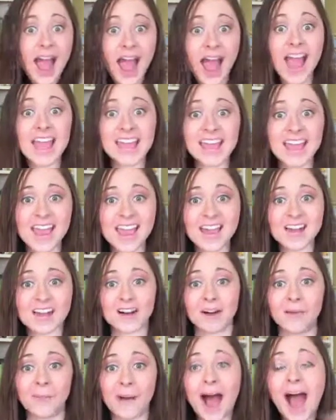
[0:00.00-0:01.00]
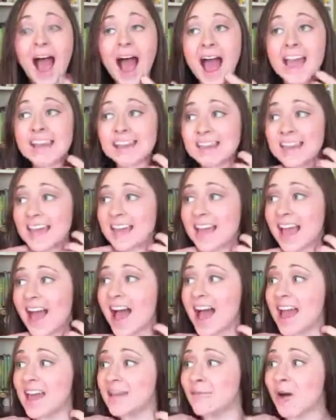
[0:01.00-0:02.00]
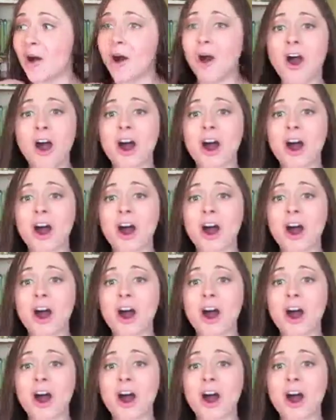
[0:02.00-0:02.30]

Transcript: I am. I think I'm